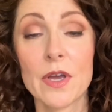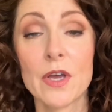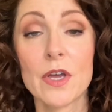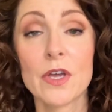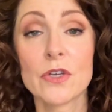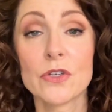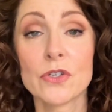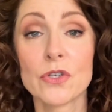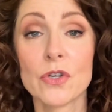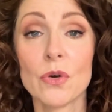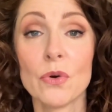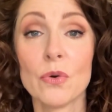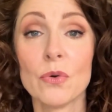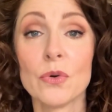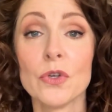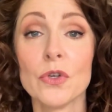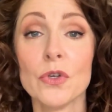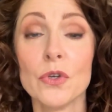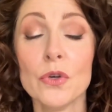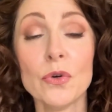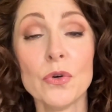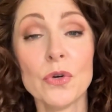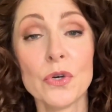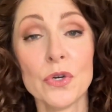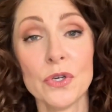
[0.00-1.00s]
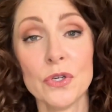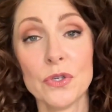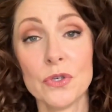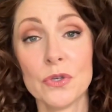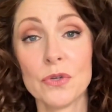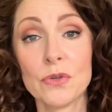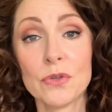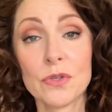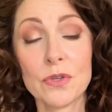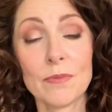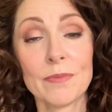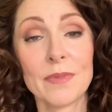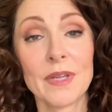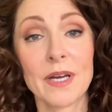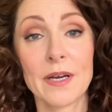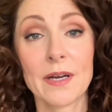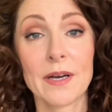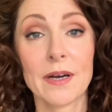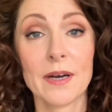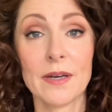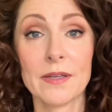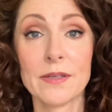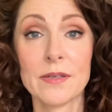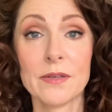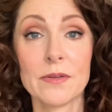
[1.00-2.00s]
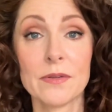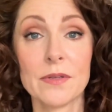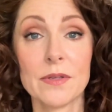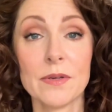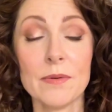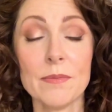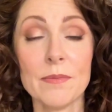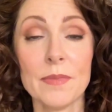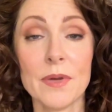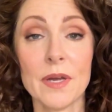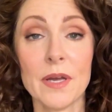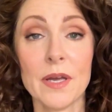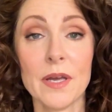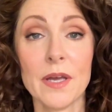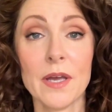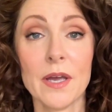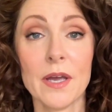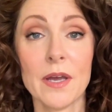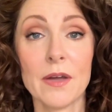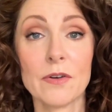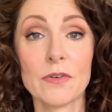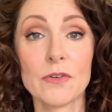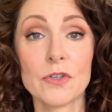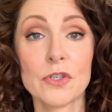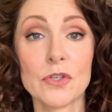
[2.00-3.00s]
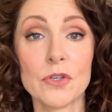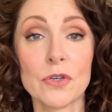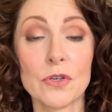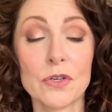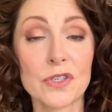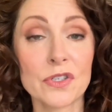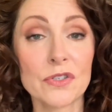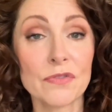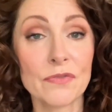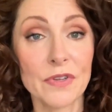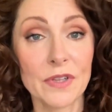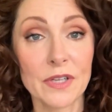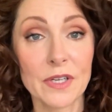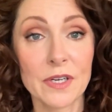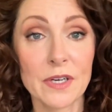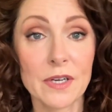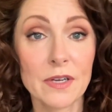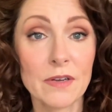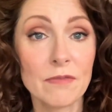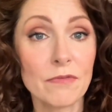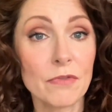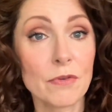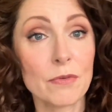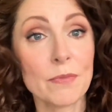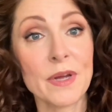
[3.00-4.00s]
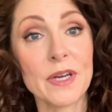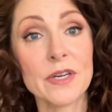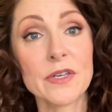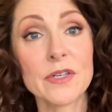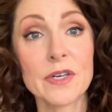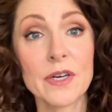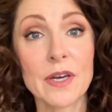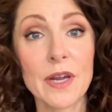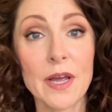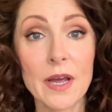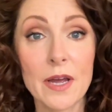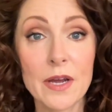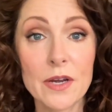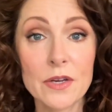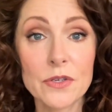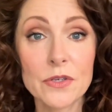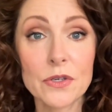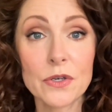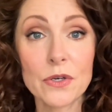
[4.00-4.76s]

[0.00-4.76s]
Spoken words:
So you could do them like I do them, and students fill in information as you're